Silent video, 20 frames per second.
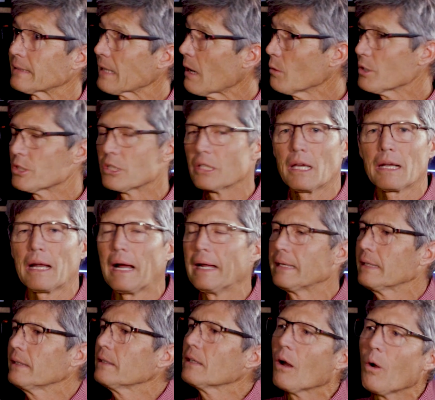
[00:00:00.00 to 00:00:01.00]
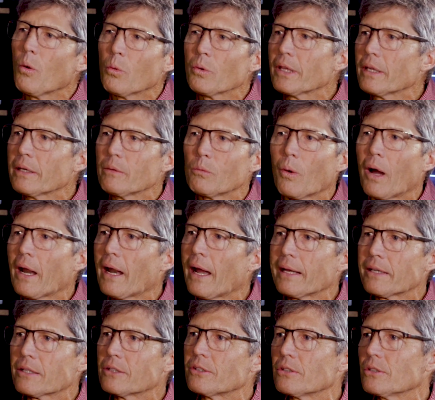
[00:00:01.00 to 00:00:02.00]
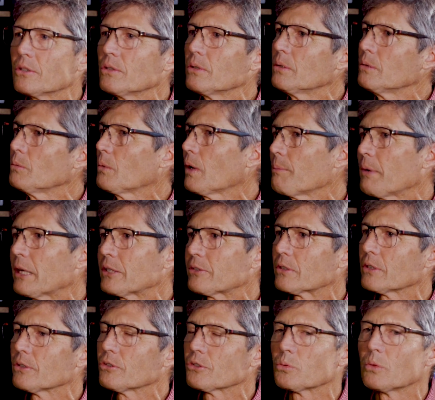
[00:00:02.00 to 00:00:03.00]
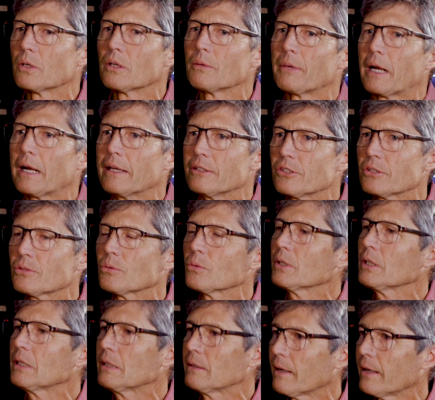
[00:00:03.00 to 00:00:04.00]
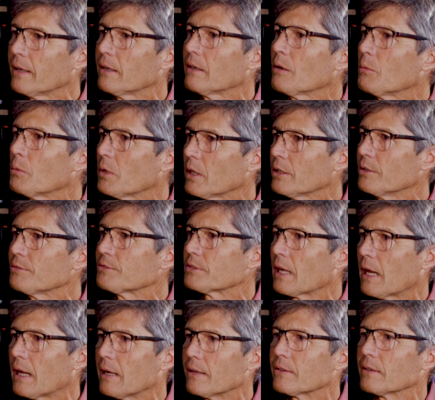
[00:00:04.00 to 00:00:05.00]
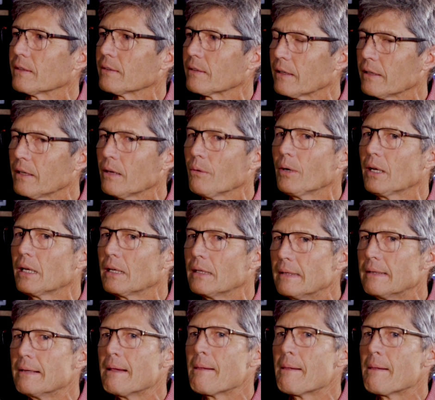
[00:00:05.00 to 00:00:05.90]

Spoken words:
Like that was it. I didn't know really what I could do and where my skills were, but I just really landed on what you said. It says, you know what?